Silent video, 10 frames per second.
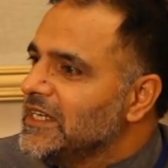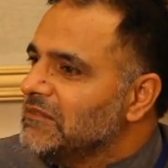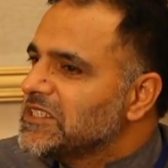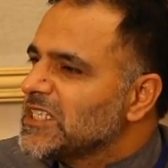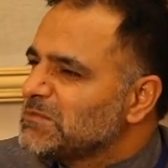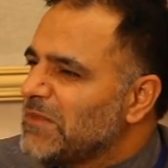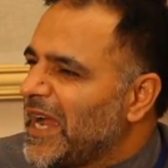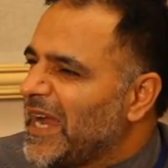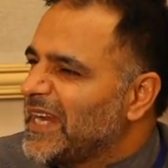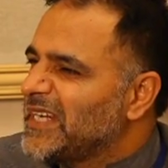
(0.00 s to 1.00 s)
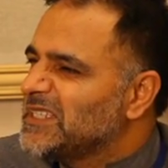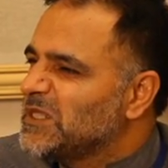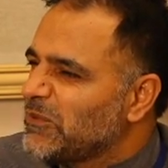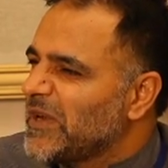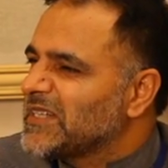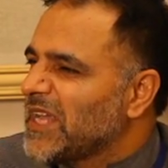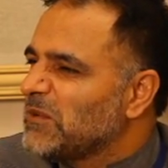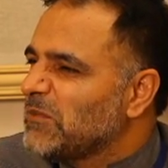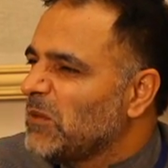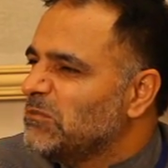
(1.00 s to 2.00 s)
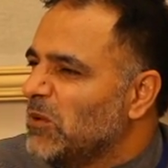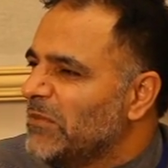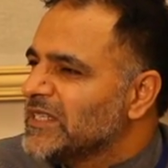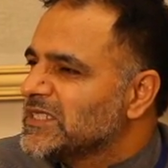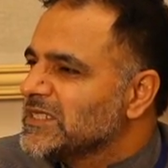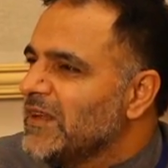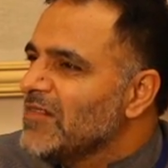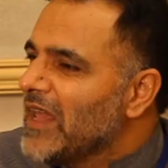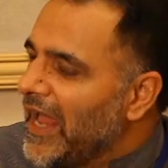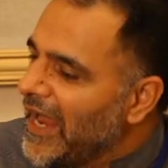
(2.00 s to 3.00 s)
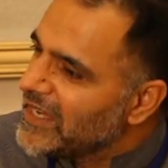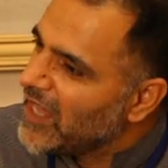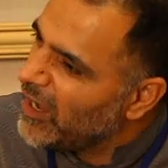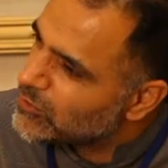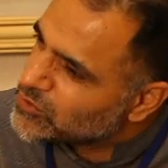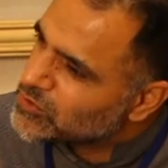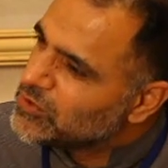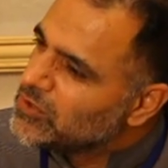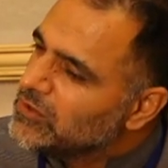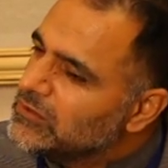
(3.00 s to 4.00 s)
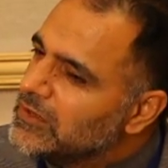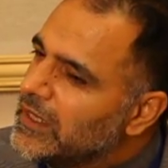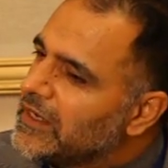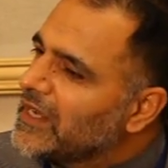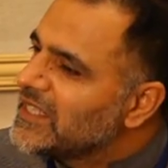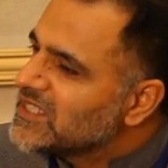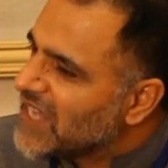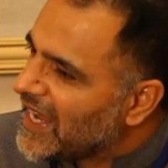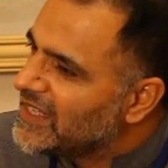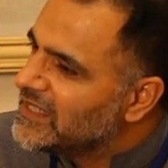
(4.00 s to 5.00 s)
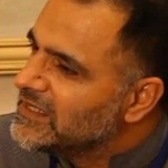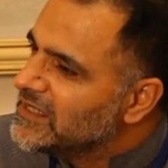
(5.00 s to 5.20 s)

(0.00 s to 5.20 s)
which is behind different type of movements and how to reconcile